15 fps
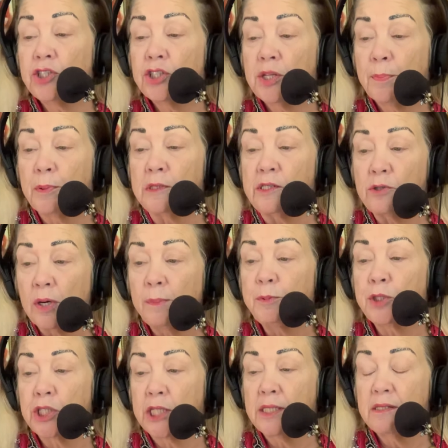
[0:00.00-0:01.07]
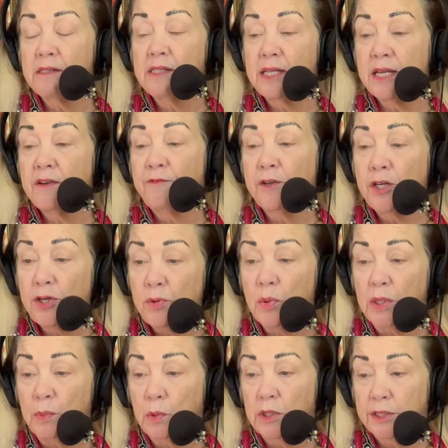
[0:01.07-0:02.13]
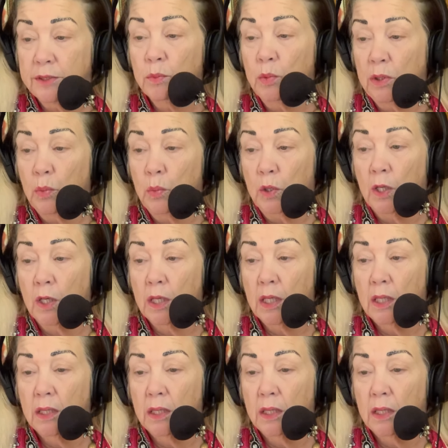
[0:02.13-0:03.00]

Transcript: the prescription and see if a new one will work.